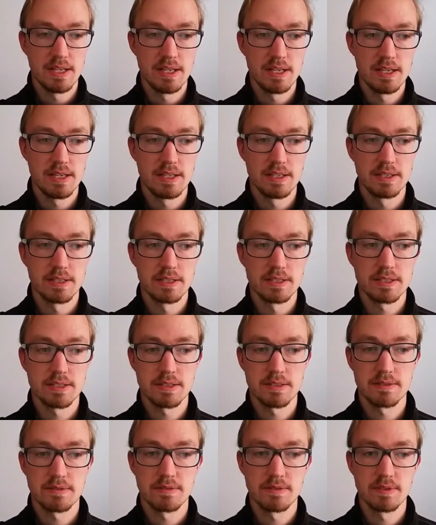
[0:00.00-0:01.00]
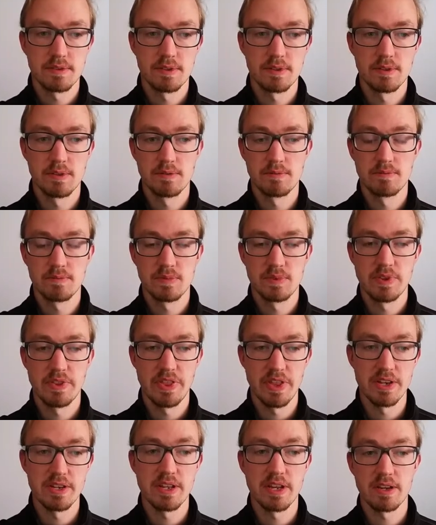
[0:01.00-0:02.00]
and
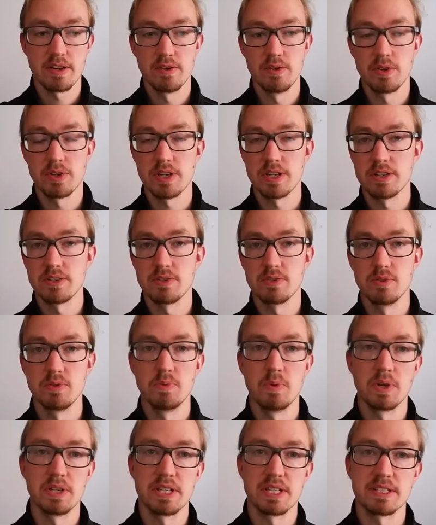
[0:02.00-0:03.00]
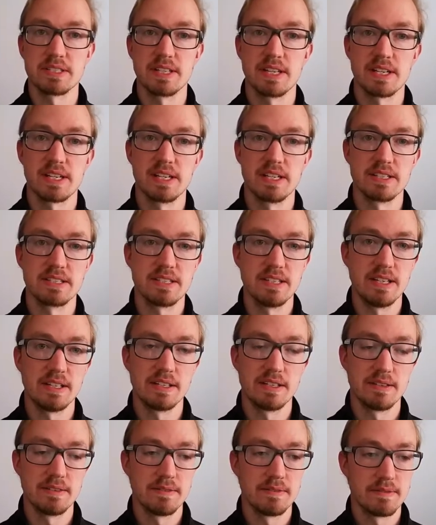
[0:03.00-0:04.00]
then they look into what exactly is
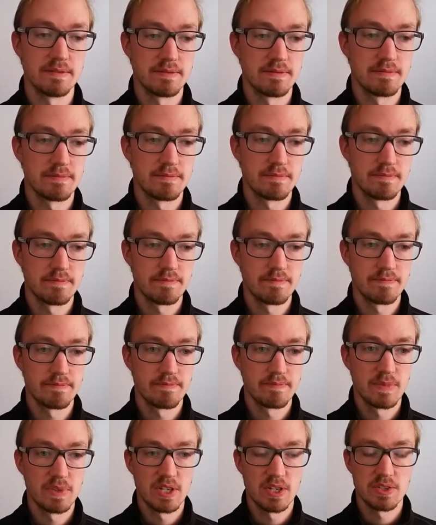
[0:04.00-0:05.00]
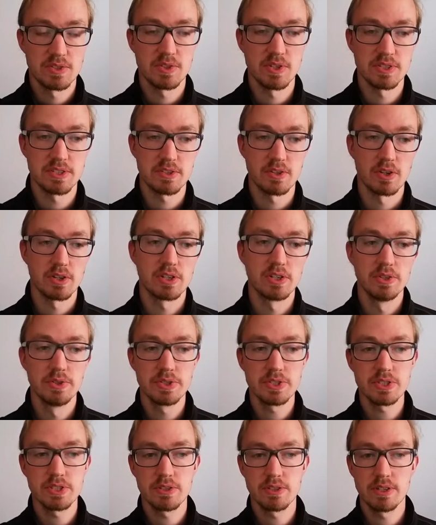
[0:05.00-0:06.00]
done. So as a
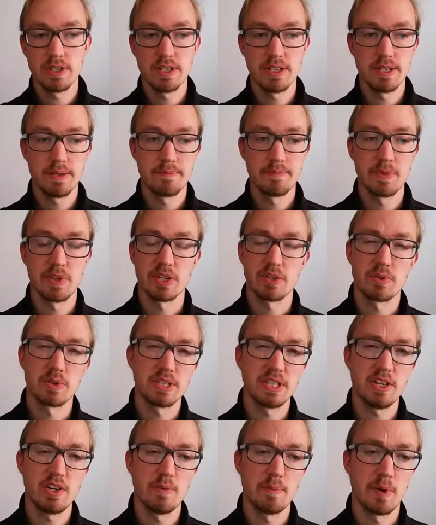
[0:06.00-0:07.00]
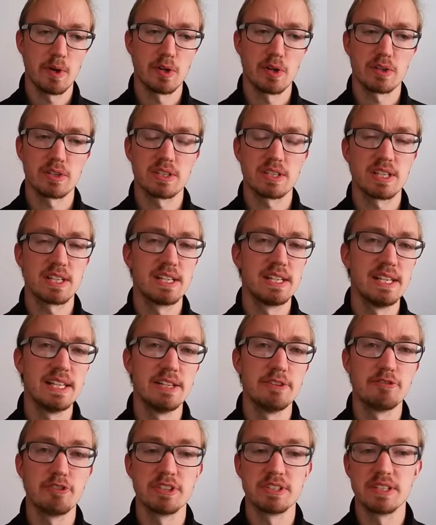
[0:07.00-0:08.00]
conclusion, the criteria might not
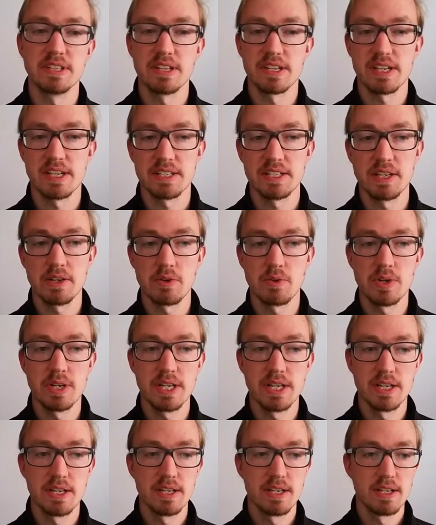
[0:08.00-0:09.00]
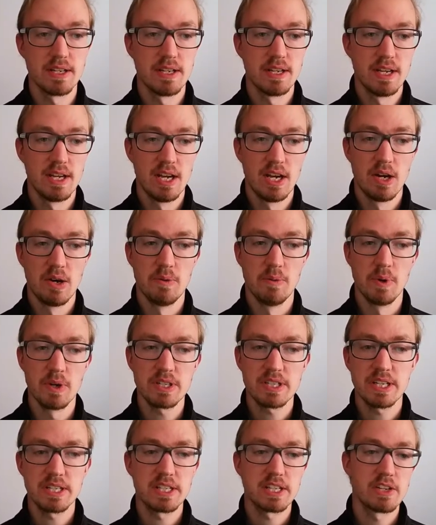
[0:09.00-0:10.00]
clearly fit in a category.
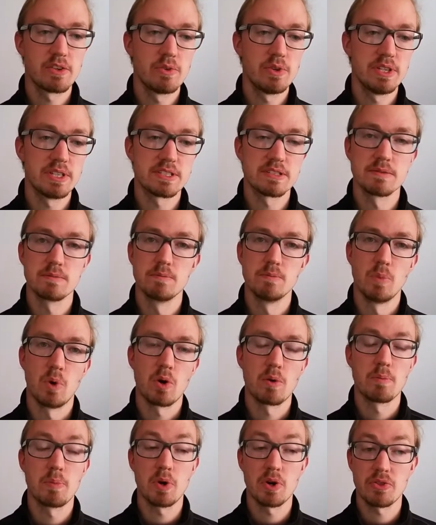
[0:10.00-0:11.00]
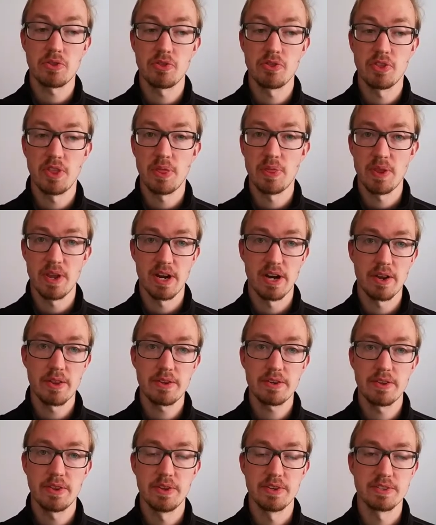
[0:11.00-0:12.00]
One category is more important than the
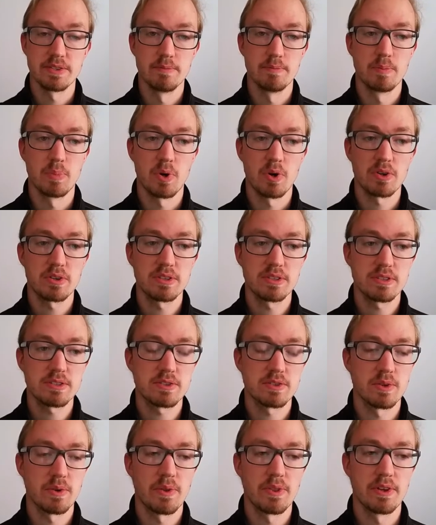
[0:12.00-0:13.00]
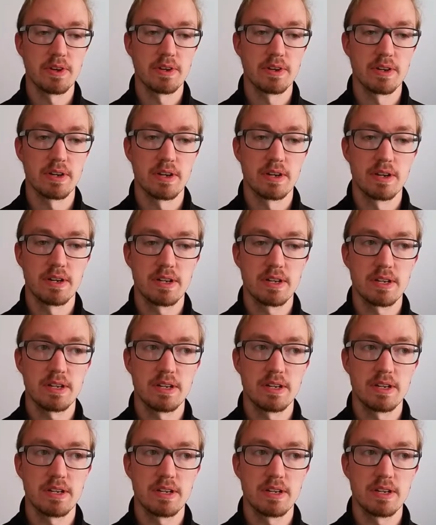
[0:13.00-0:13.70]
other, less important, so the